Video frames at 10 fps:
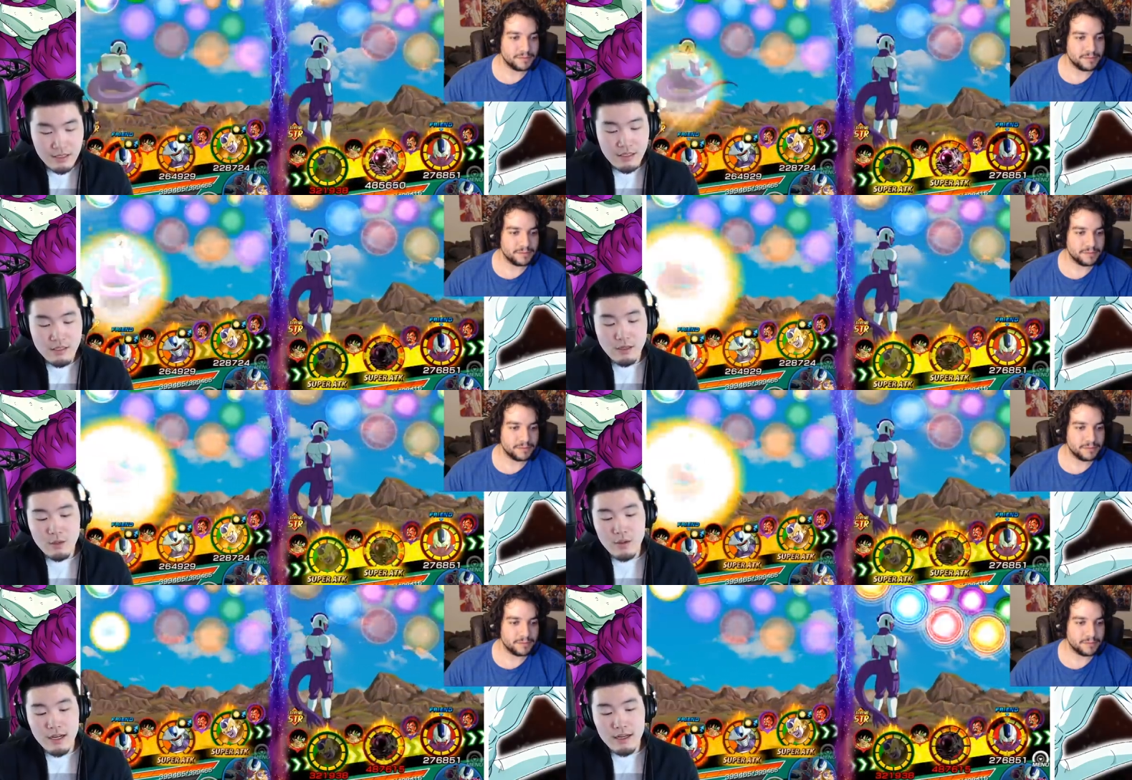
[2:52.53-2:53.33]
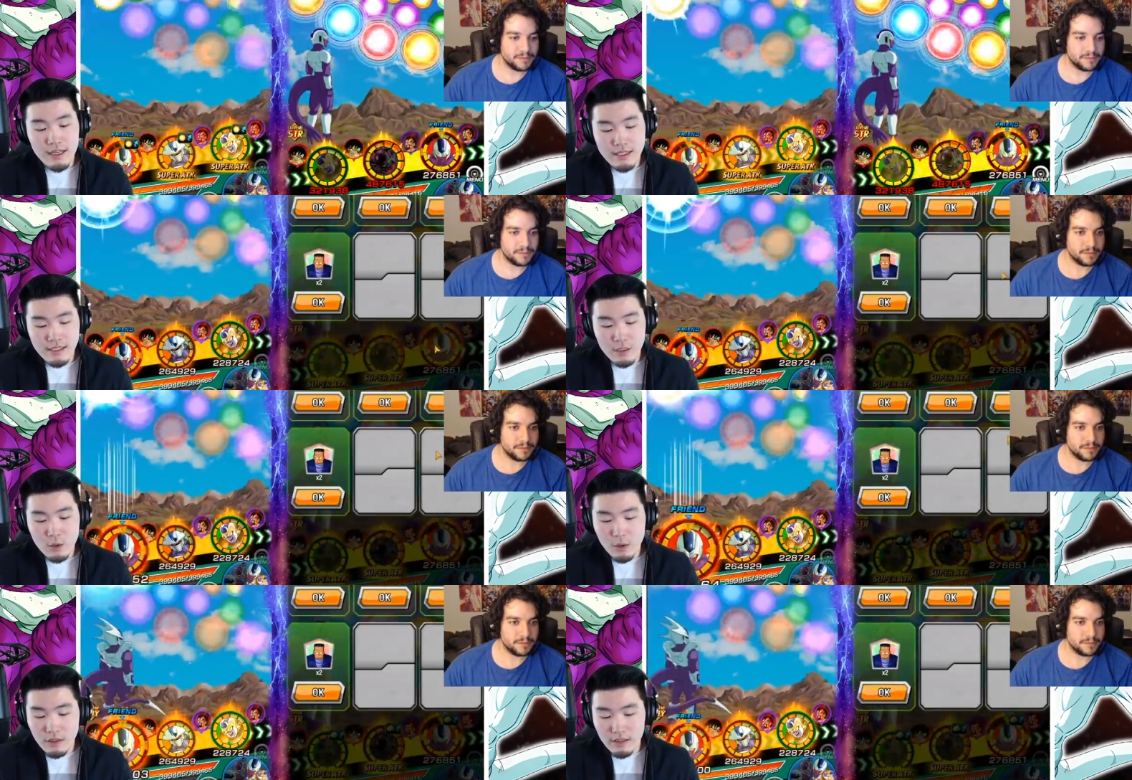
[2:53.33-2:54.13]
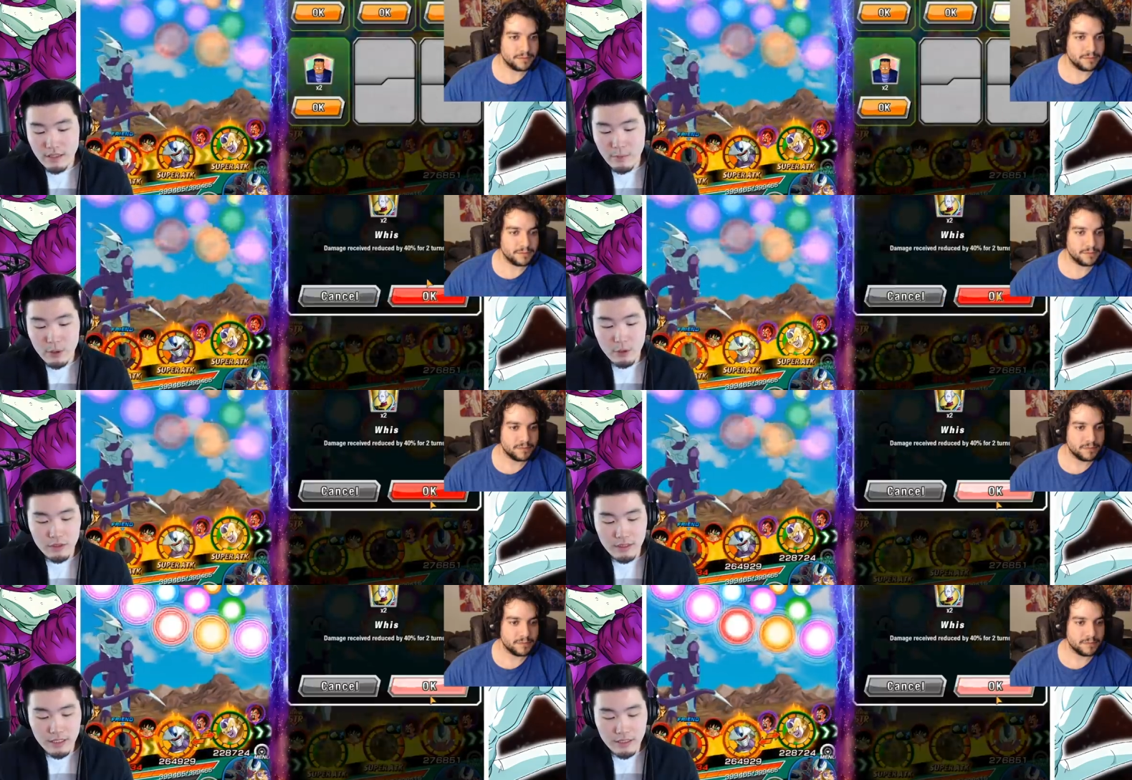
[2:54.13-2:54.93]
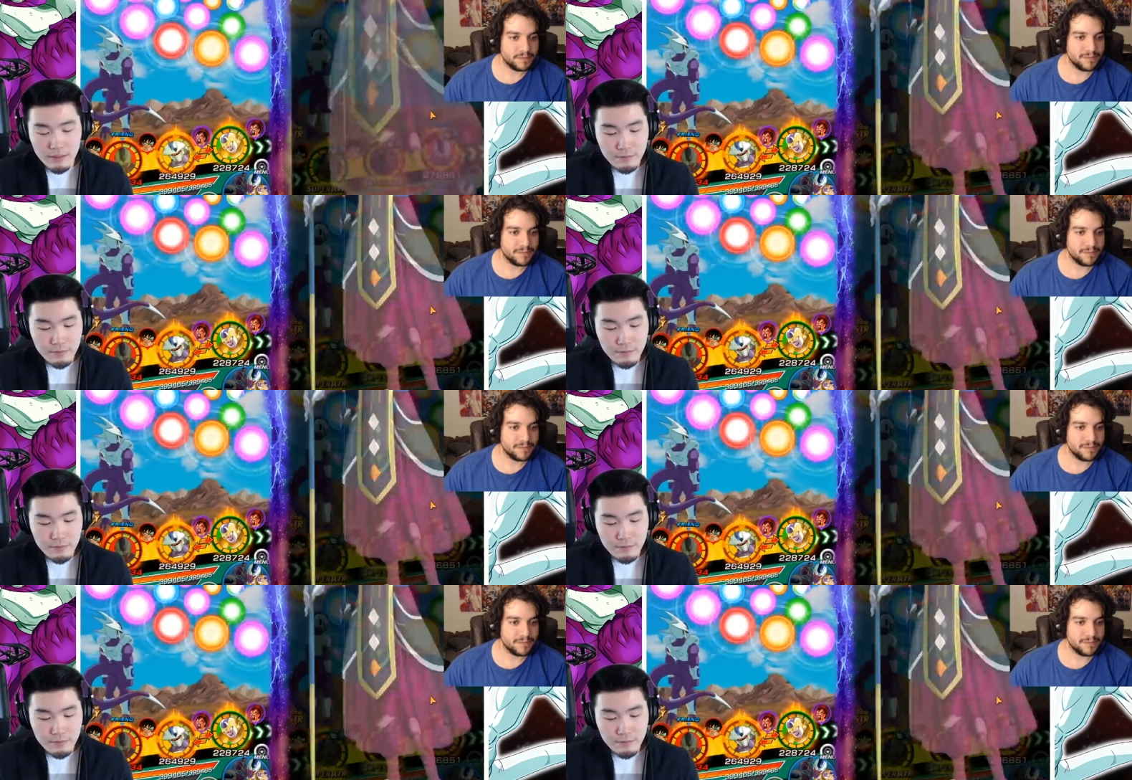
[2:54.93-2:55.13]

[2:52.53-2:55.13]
Speaker 1: So uh, it's a cooler, double cooler lead